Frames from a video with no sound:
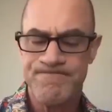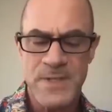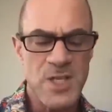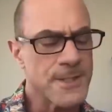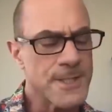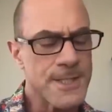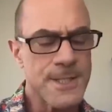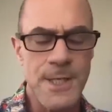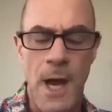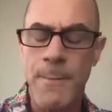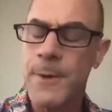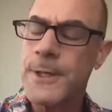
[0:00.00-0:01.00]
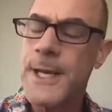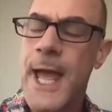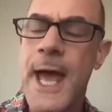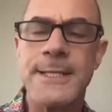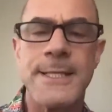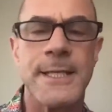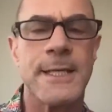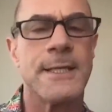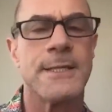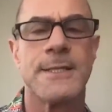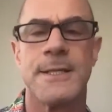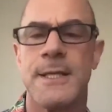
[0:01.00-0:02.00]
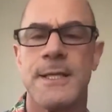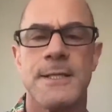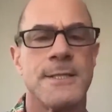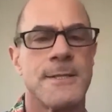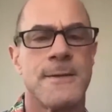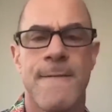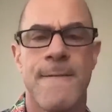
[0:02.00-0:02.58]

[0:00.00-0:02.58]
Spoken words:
you know, stubborn as he is in his